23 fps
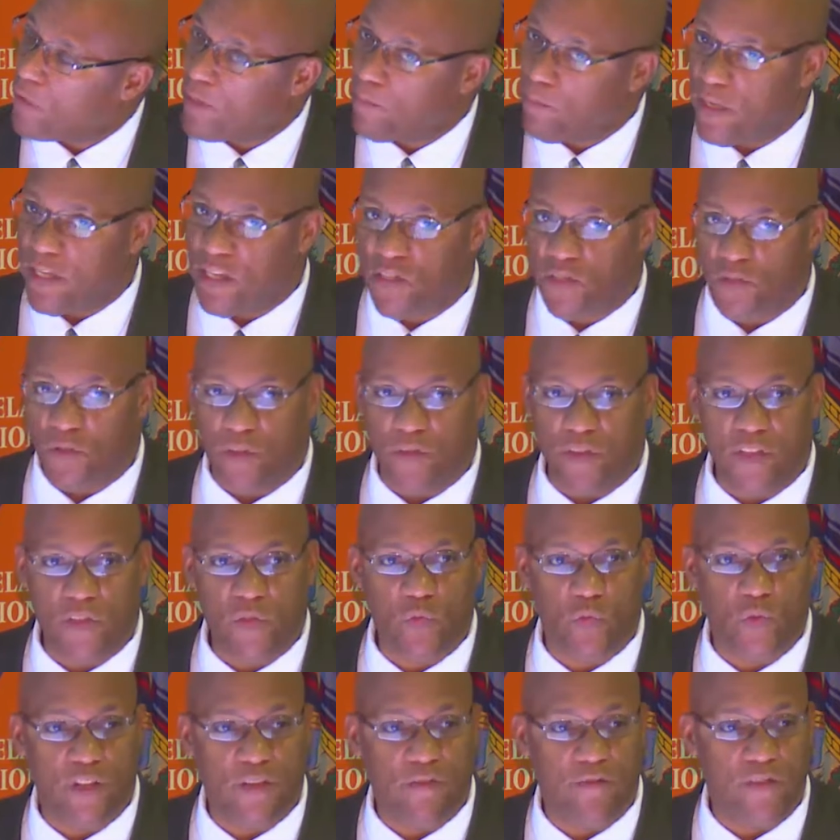based on this
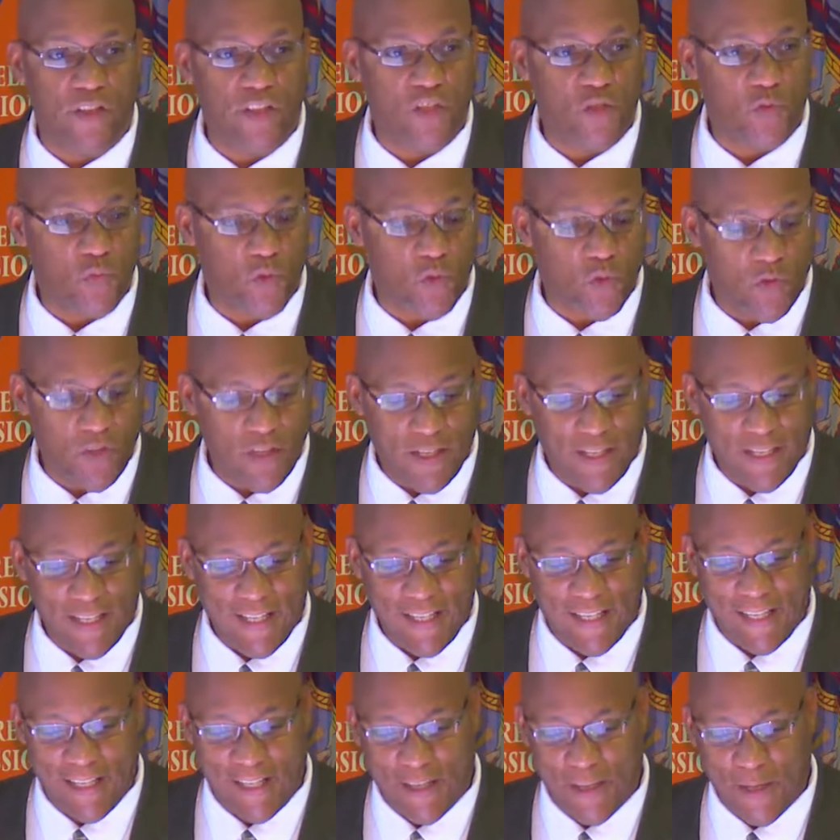one visual.
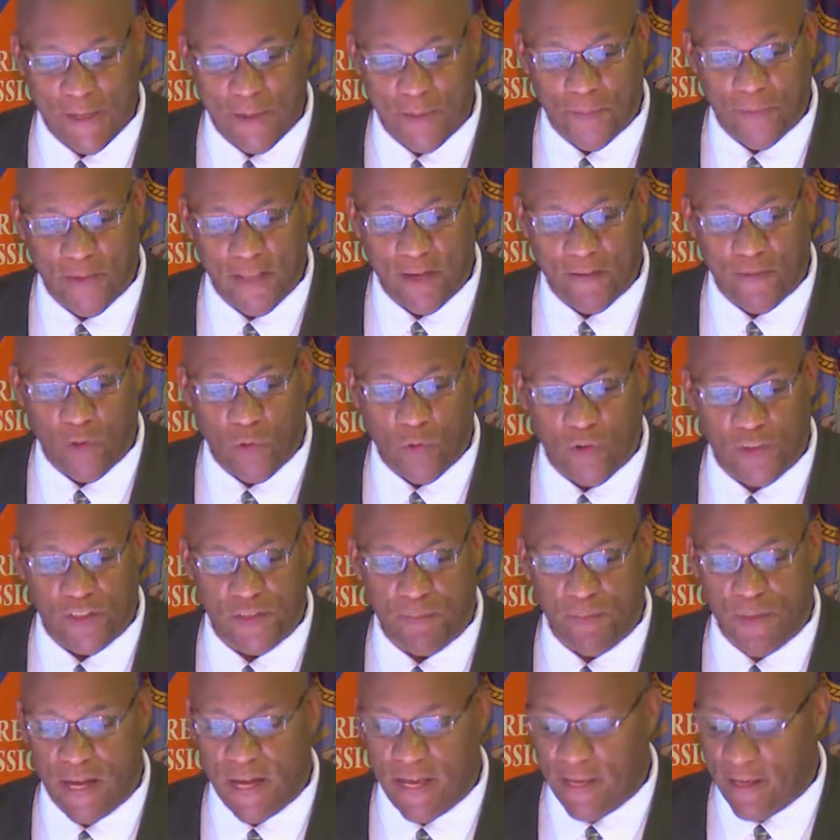And of course,
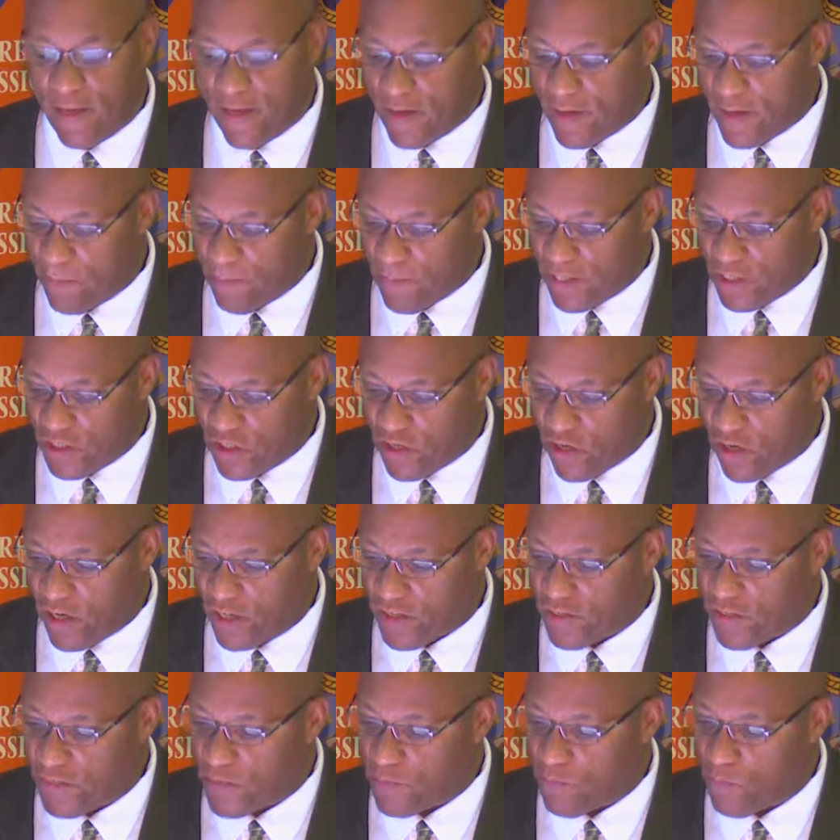my
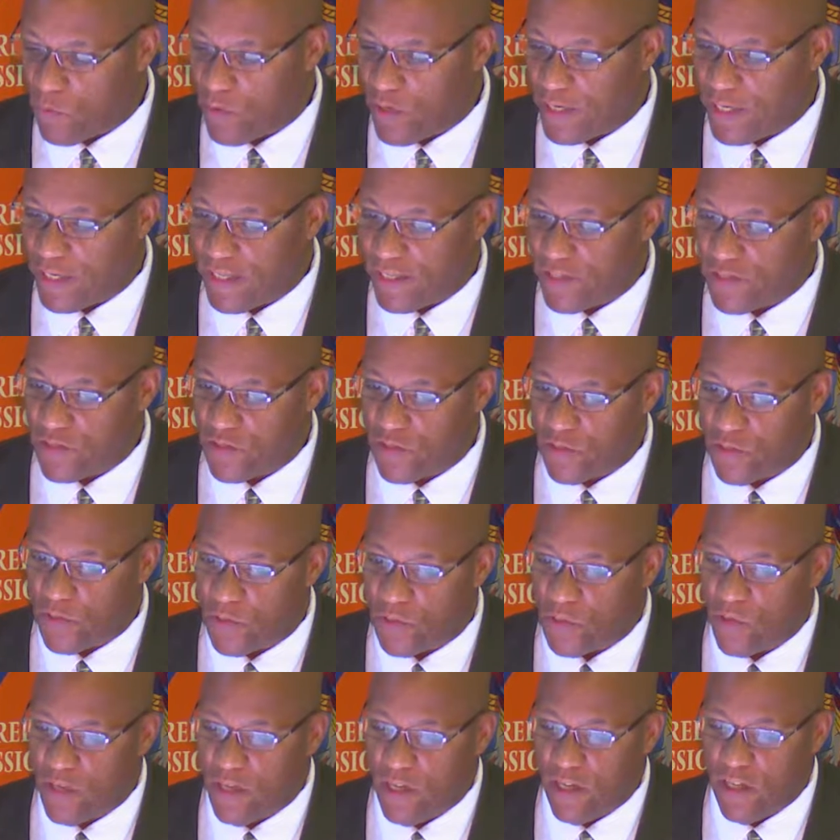charge this morning is
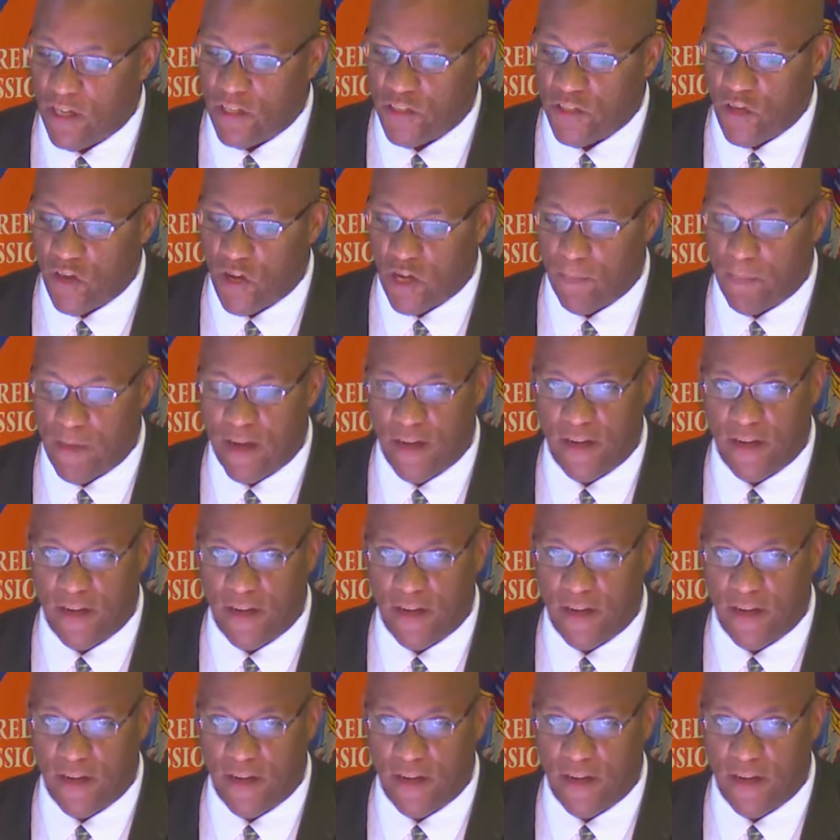to talk about